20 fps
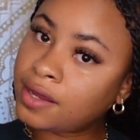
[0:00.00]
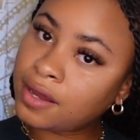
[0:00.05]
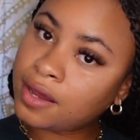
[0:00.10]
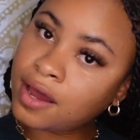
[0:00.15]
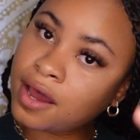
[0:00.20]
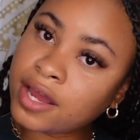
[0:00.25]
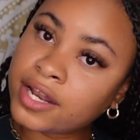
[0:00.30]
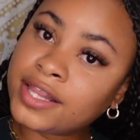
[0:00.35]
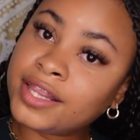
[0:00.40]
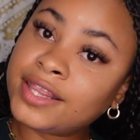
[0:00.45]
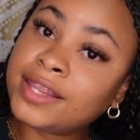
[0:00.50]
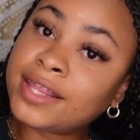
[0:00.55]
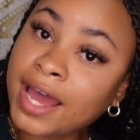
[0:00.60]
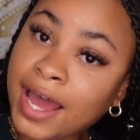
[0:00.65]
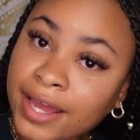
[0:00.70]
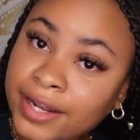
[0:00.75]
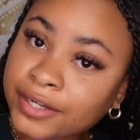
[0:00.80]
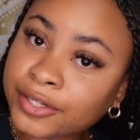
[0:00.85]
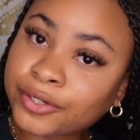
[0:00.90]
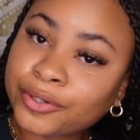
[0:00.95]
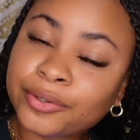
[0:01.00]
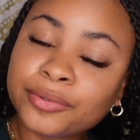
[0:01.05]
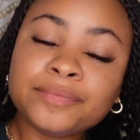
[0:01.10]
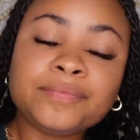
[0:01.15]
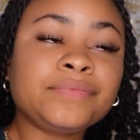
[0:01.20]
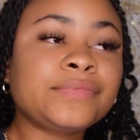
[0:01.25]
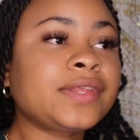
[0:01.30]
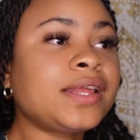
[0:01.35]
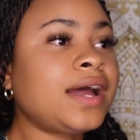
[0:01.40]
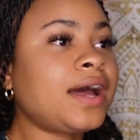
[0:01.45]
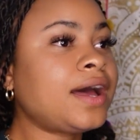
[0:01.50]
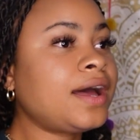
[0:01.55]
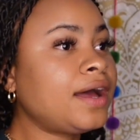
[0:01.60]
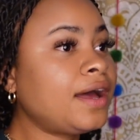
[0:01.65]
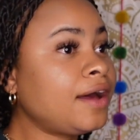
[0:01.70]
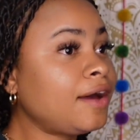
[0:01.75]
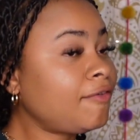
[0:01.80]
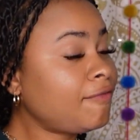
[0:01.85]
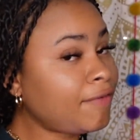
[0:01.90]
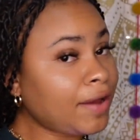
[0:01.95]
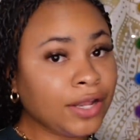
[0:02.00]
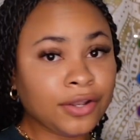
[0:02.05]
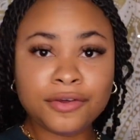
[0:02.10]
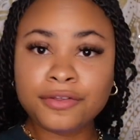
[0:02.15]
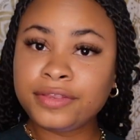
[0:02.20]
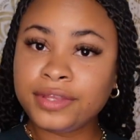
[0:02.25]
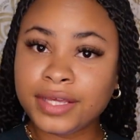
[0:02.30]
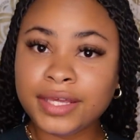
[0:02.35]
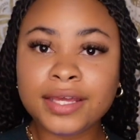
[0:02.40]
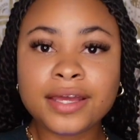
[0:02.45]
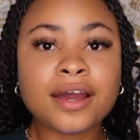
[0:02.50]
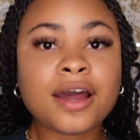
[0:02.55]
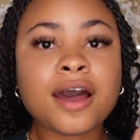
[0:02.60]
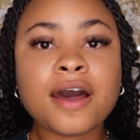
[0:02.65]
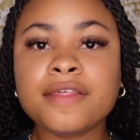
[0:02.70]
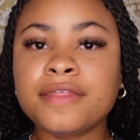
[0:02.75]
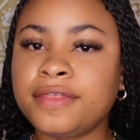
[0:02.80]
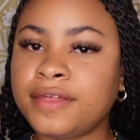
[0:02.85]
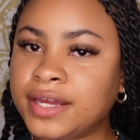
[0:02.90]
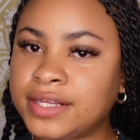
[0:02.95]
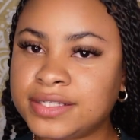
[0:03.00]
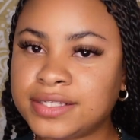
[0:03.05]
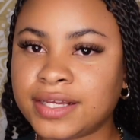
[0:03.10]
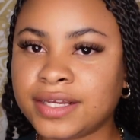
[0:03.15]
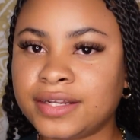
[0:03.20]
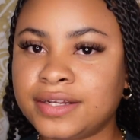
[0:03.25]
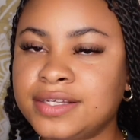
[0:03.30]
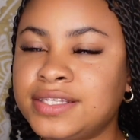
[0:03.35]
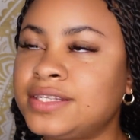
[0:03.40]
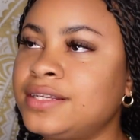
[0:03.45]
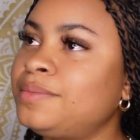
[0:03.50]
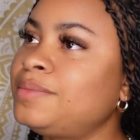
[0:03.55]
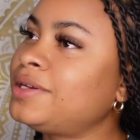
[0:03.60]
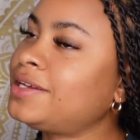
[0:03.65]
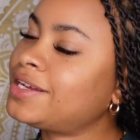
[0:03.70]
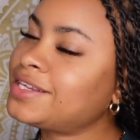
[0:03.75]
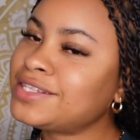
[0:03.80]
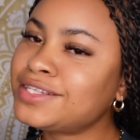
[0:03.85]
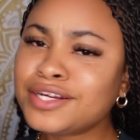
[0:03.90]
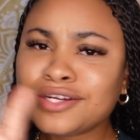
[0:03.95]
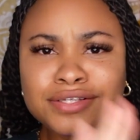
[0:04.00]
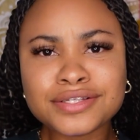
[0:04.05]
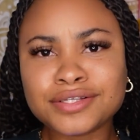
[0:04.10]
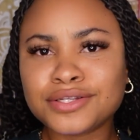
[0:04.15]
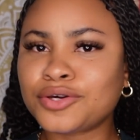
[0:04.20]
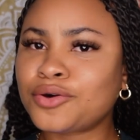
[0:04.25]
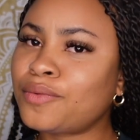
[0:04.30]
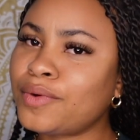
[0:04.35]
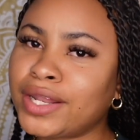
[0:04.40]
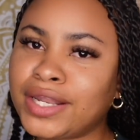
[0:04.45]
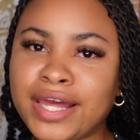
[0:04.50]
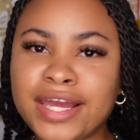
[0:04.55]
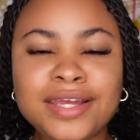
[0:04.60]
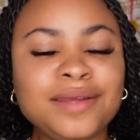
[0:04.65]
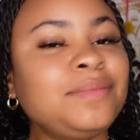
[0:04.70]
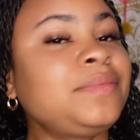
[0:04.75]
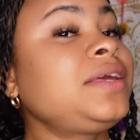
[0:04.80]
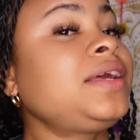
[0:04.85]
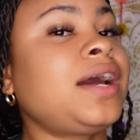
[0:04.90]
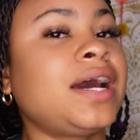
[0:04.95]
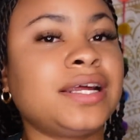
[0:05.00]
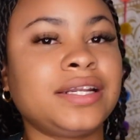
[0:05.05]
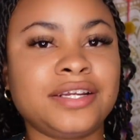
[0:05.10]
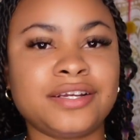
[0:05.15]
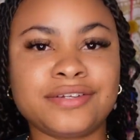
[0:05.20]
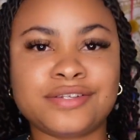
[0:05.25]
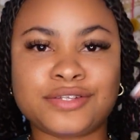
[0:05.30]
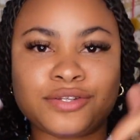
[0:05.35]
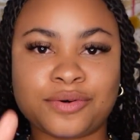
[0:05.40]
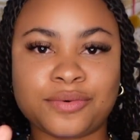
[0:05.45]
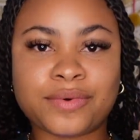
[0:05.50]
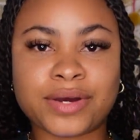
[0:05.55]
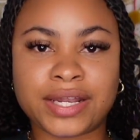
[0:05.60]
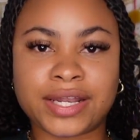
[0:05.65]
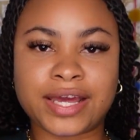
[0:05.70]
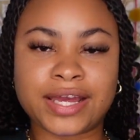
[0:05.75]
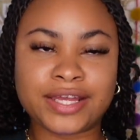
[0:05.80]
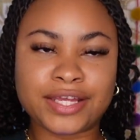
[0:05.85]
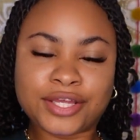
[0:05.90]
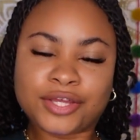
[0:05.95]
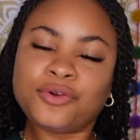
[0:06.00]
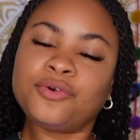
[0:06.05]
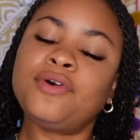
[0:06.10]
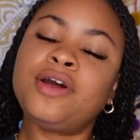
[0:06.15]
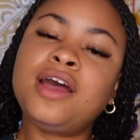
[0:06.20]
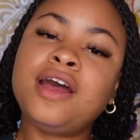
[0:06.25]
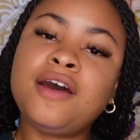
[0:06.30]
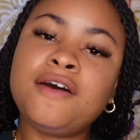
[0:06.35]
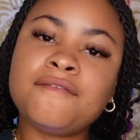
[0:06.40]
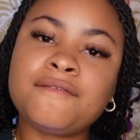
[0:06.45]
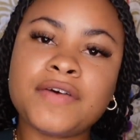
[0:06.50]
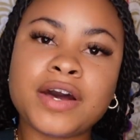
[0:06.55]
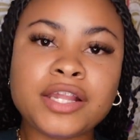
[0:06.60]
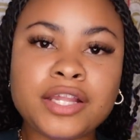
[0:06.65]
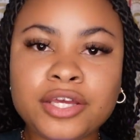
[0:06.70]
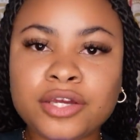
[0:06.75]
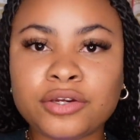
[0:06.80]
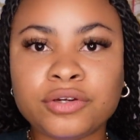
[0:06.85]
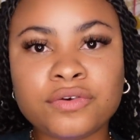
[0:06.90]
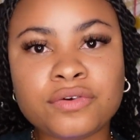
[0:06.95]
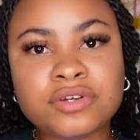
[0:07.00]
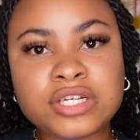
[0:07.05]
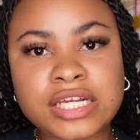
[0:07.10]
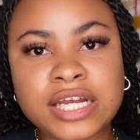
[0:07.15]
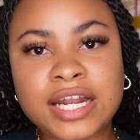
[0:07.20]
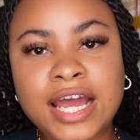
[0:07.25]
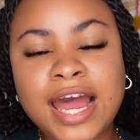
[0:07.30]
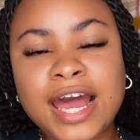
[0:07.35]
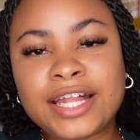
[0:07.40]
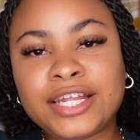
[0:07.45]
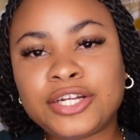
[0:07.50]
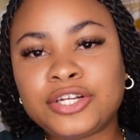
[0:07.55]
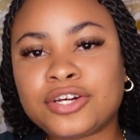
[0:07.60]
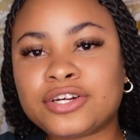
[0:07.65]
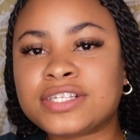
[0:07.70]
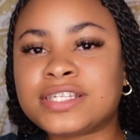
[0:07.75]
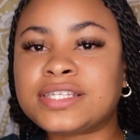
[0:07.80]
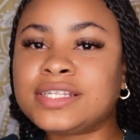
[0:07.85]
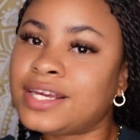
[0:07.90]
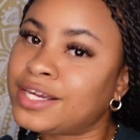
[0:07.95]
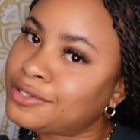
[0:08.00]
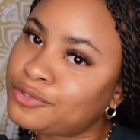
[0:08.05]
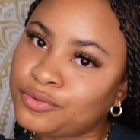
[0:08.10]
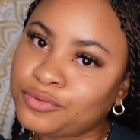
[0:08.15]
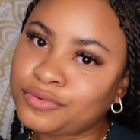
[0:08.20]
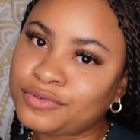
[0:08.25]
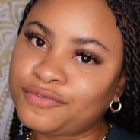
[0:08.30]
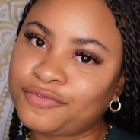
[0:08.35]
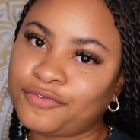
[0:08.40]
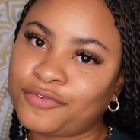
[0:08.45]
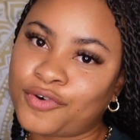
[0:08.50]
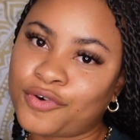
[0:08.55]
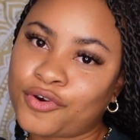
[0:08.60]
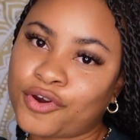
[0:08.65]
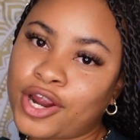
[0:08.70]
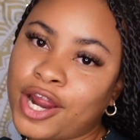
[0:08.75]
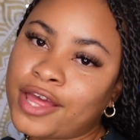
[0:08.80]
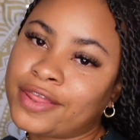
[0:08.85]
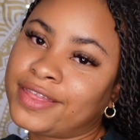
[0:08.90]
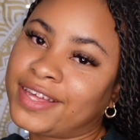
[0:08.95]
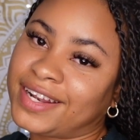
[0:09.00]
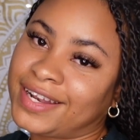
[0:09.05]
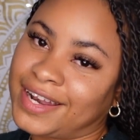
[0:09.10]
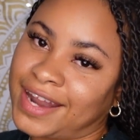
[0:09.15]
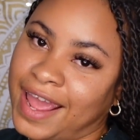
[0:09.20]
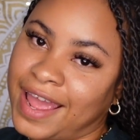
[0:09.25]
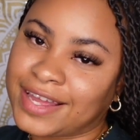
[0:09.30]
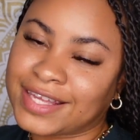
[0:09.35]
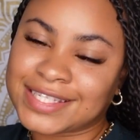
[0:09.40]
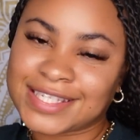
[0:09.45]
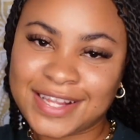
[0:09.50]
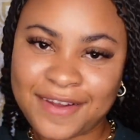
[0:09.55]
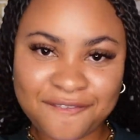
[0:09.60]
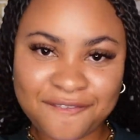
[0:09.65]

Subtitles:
on that note, follow the authentic Nisi, because there's no one like me and there's no one like you. Follow your Crucian Islander. Stay tuned for the next